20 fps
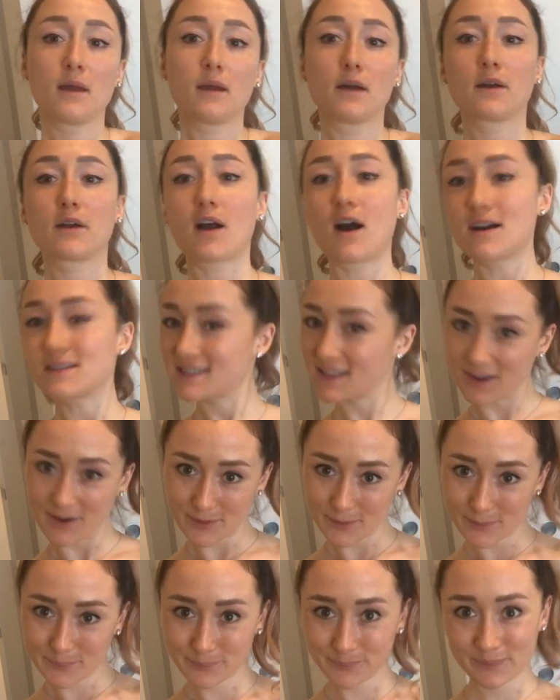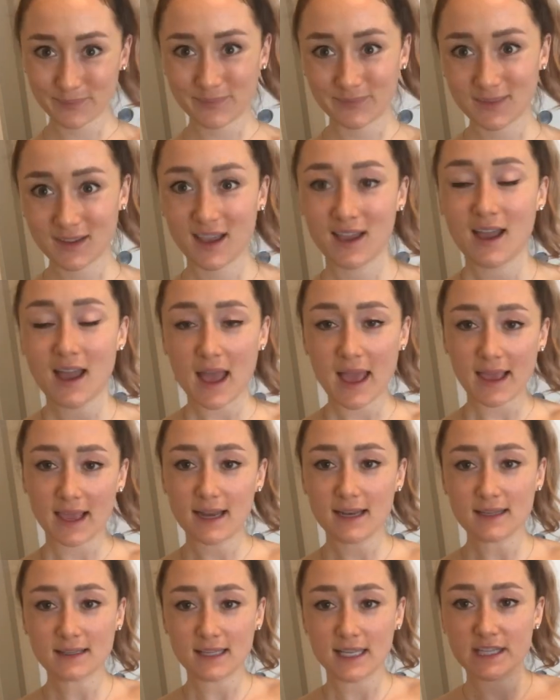Costco. I get it
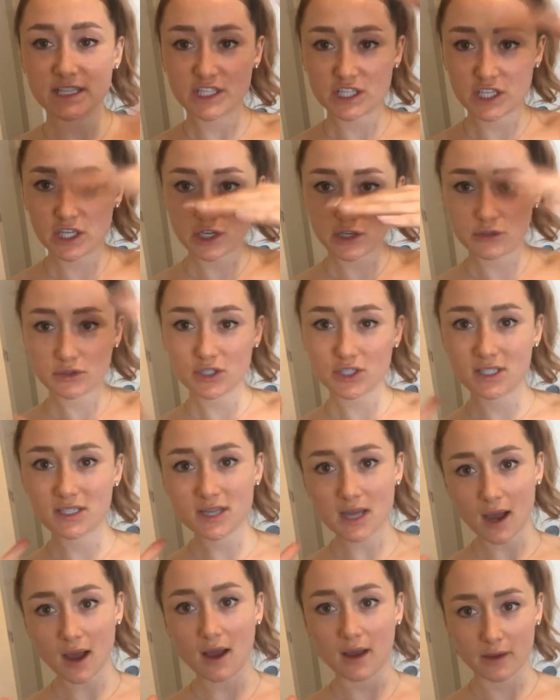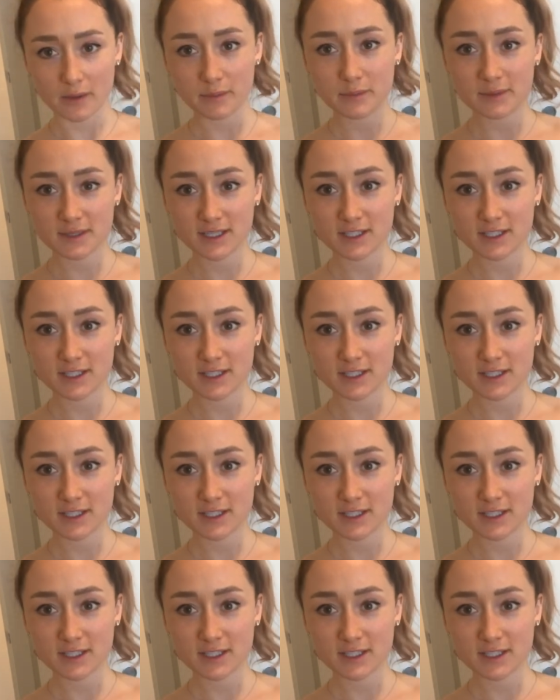in like these huge tubs.